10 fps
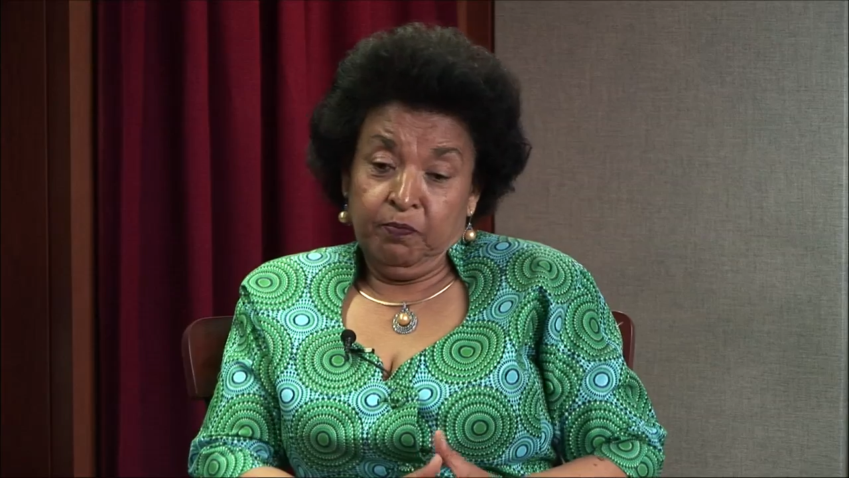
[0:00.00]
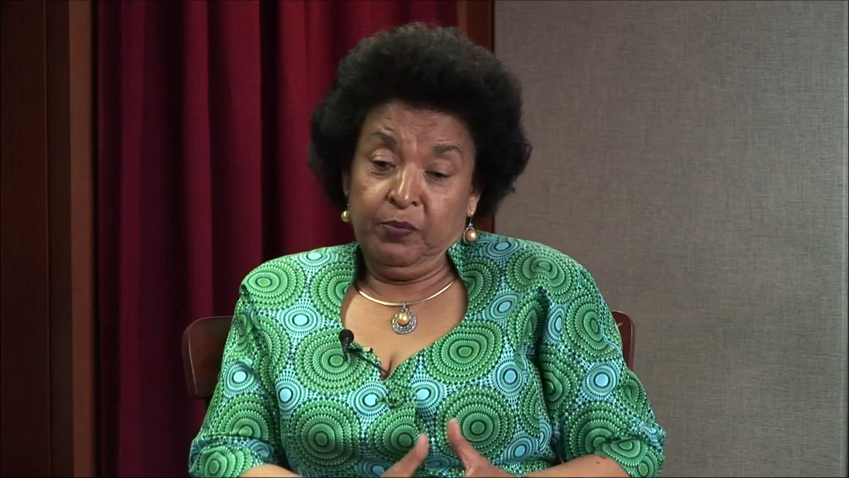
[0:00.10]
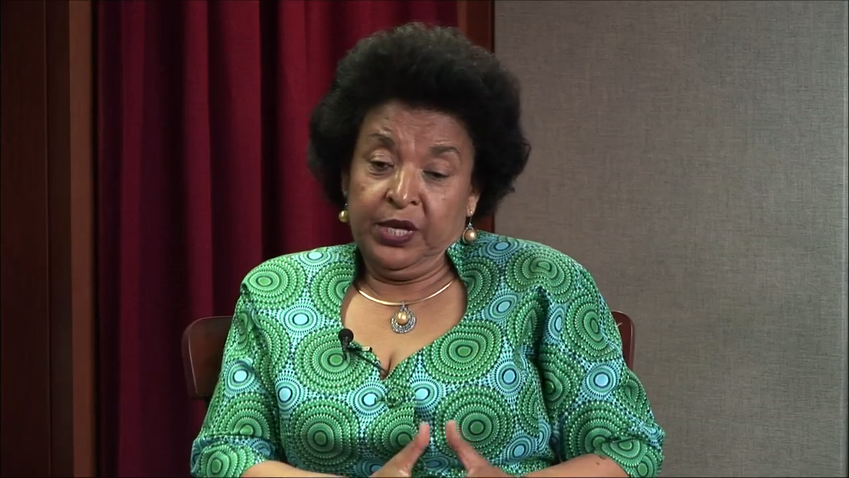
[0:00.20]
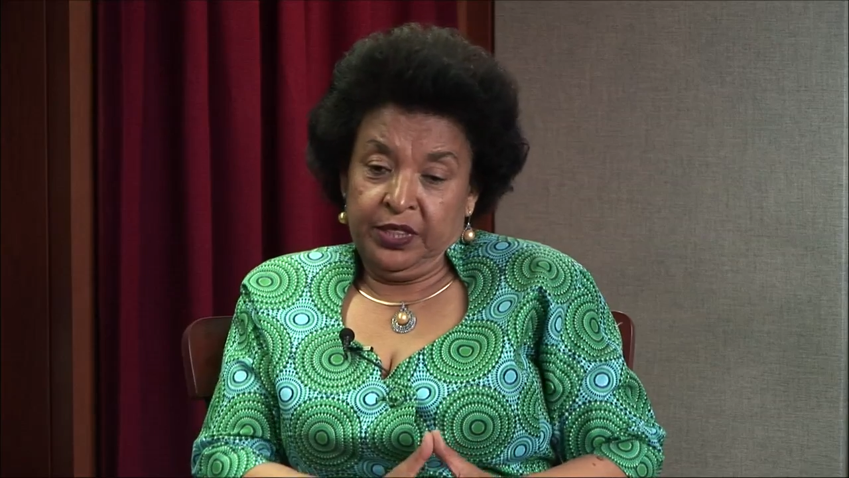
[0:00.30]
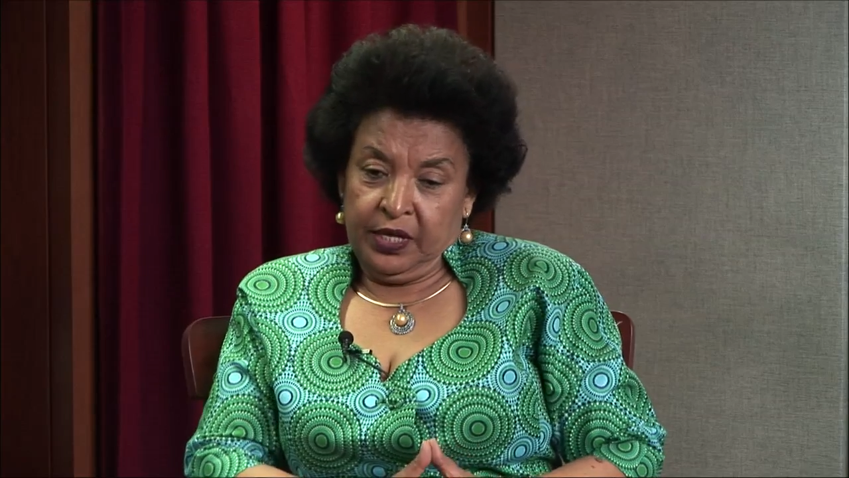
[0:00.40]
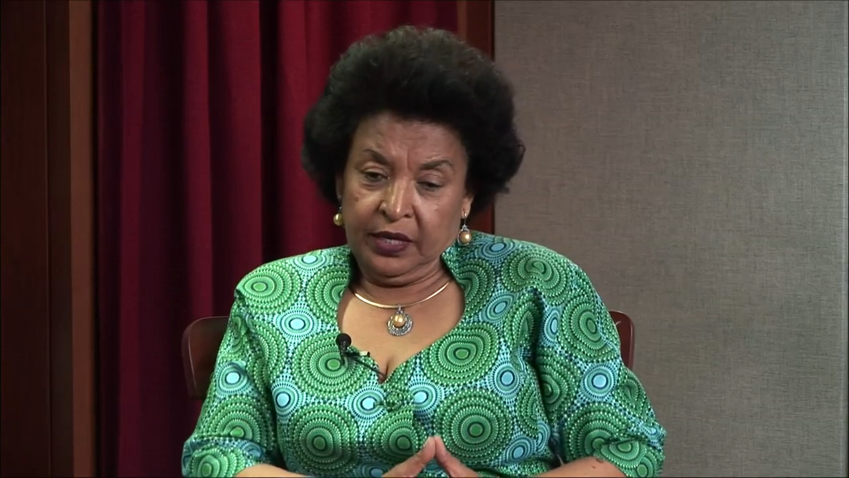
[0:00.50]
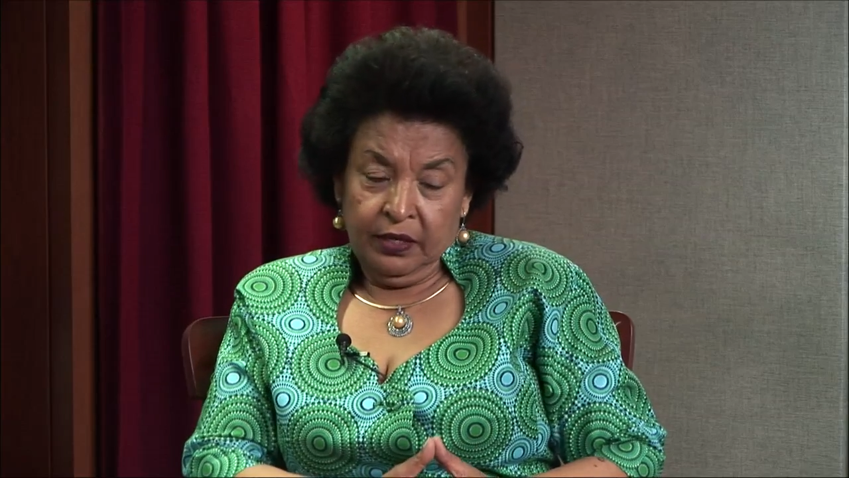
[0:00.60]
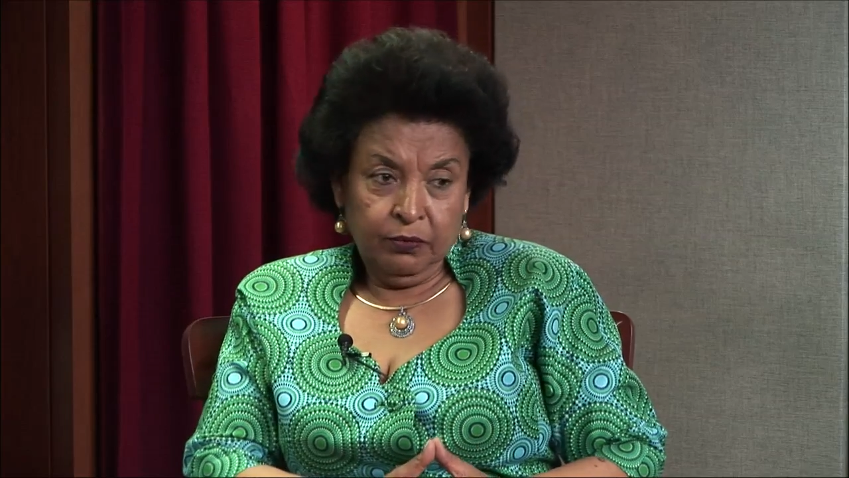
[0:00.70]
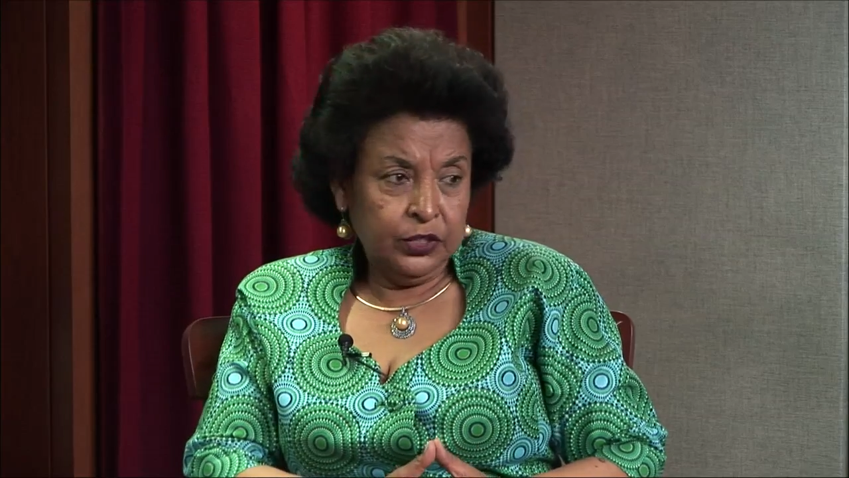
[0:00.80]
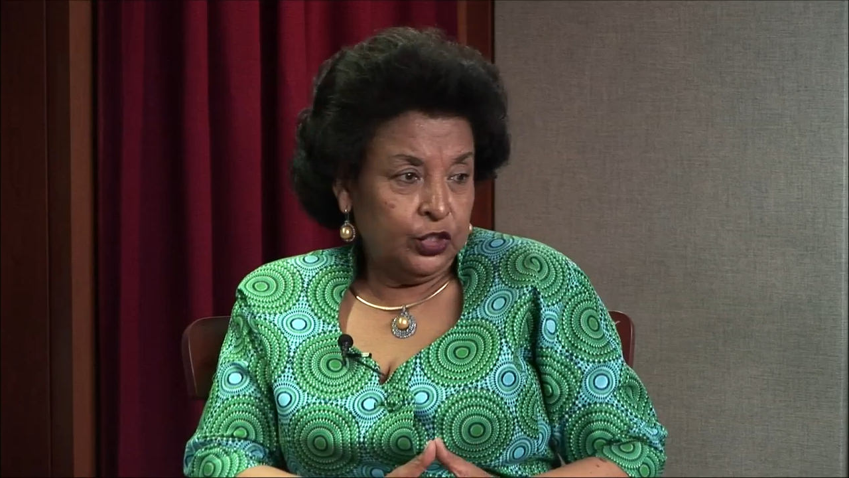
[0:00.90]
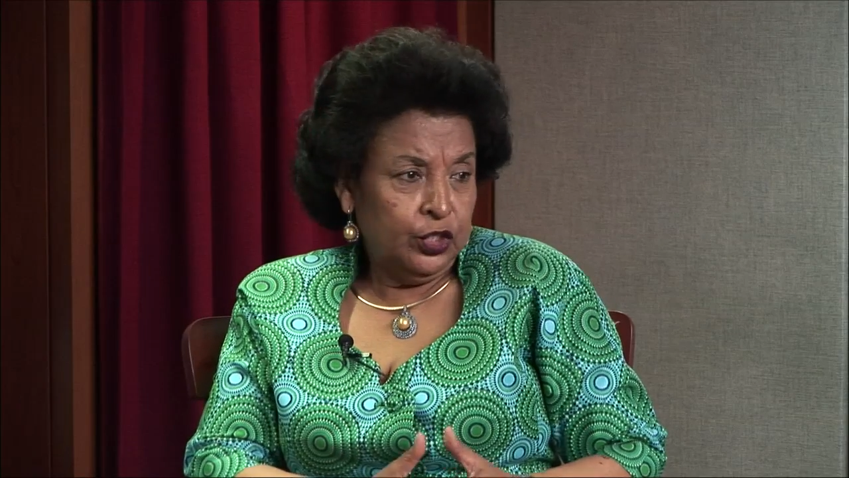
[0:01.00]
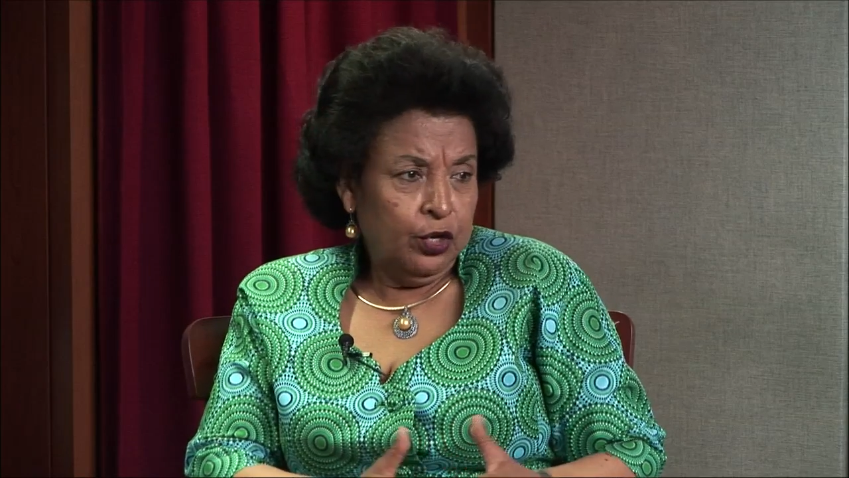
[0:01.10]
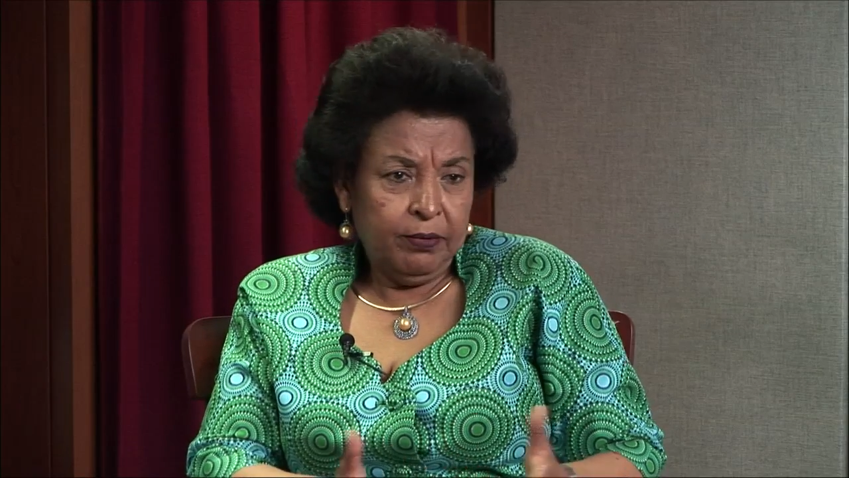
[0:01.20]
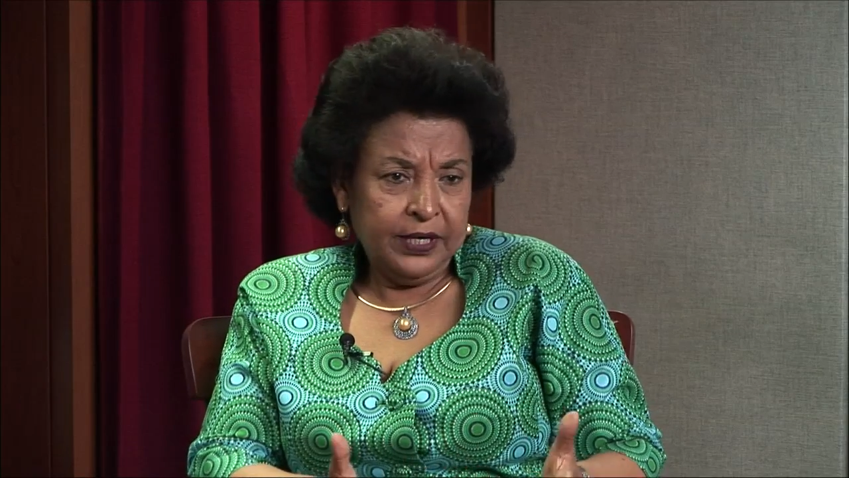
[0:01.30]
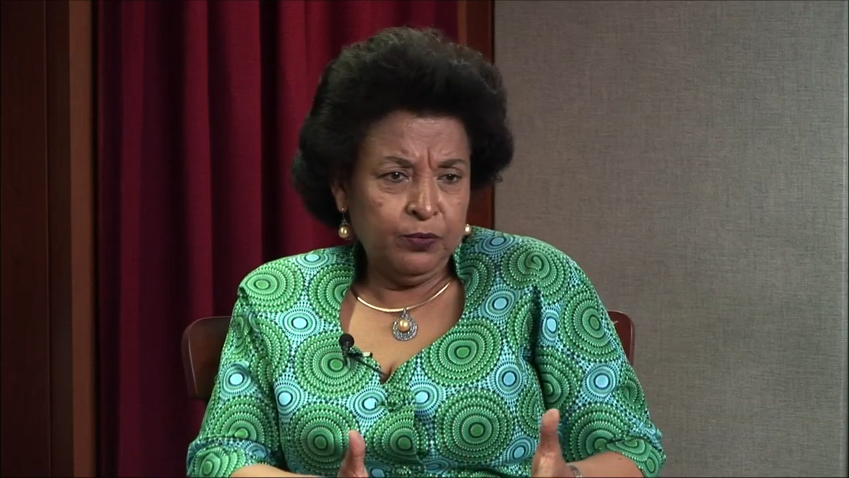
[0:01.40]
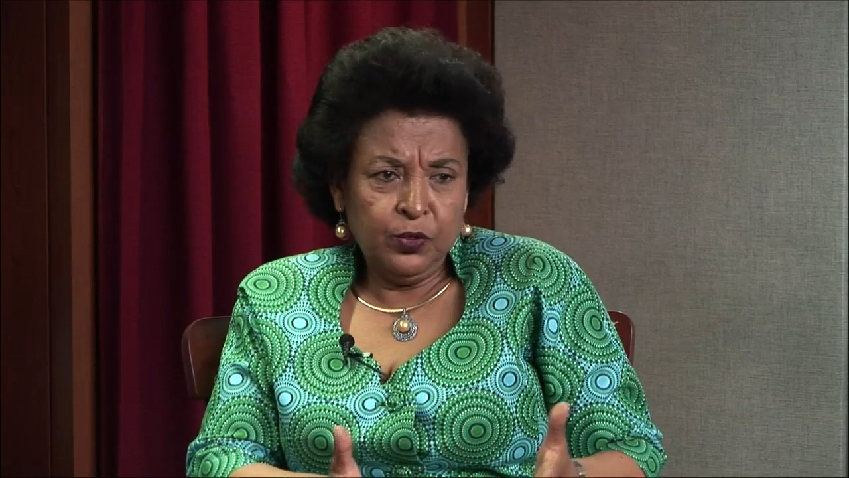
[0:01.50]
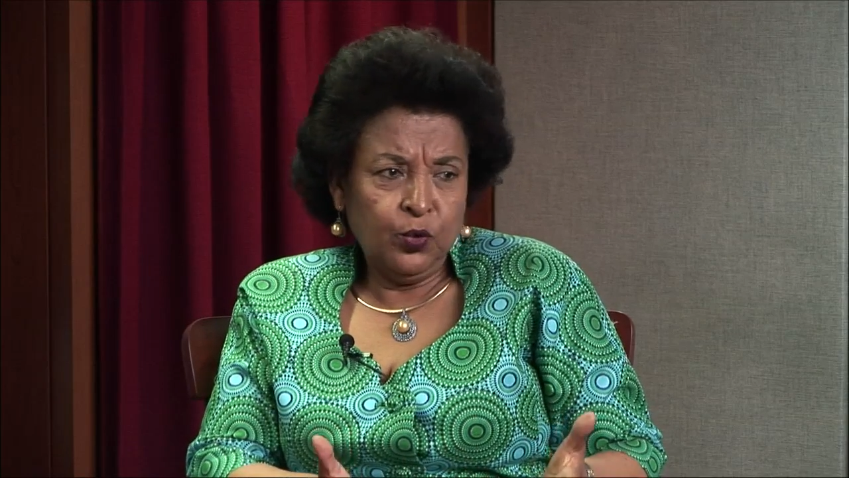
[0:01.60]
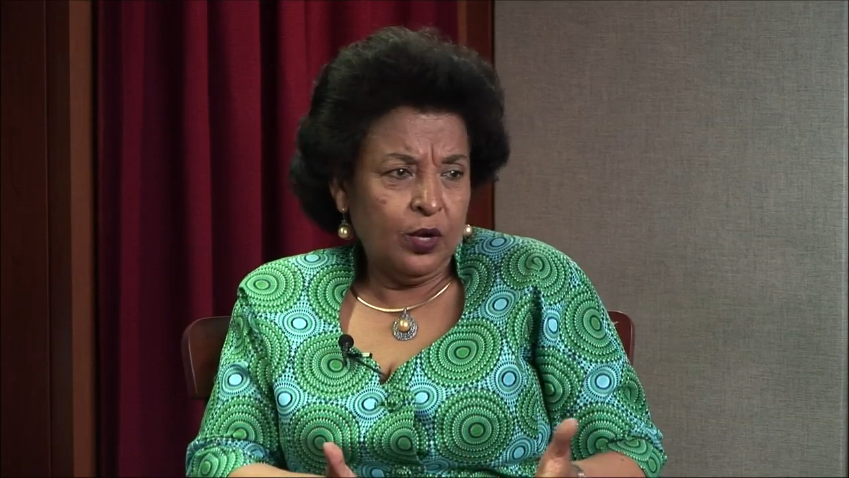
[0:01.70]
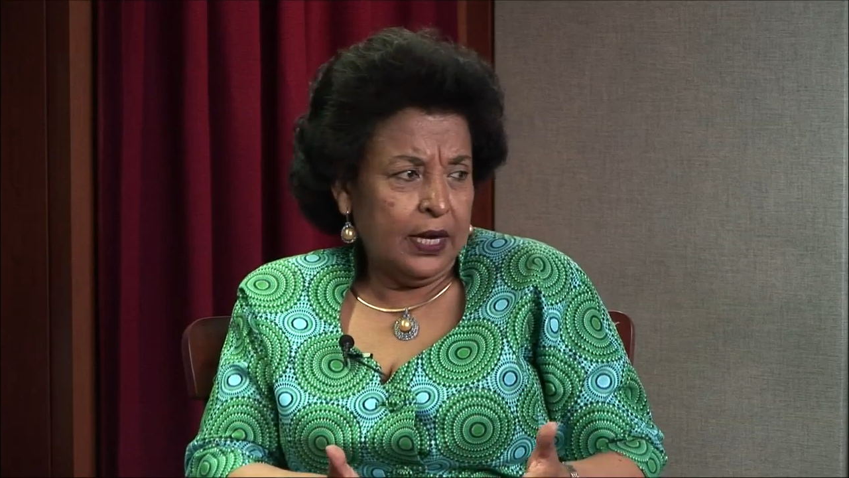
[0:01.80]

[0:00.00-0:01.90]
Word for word: big thing, which nobody would,